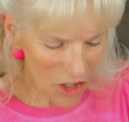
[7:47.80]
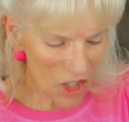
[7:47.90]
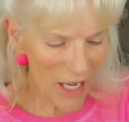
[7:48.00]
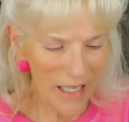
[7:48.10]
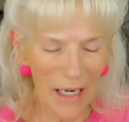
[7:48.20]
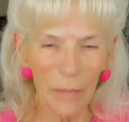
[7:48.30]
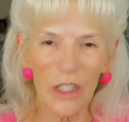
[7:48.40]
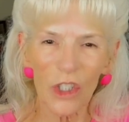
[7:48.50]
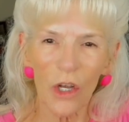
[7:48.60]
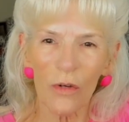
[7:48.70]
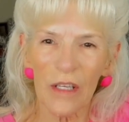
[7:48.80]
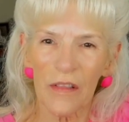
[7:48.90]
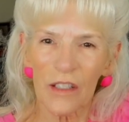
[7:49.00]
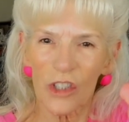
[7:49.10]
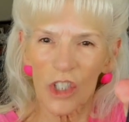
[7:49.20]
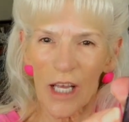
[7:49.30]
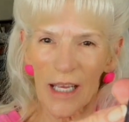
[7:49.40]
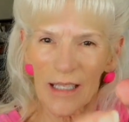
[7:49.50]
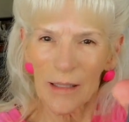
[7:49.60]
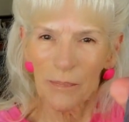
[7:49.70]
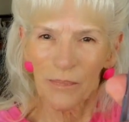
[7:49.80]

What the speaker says: shade. Let me show you the shade.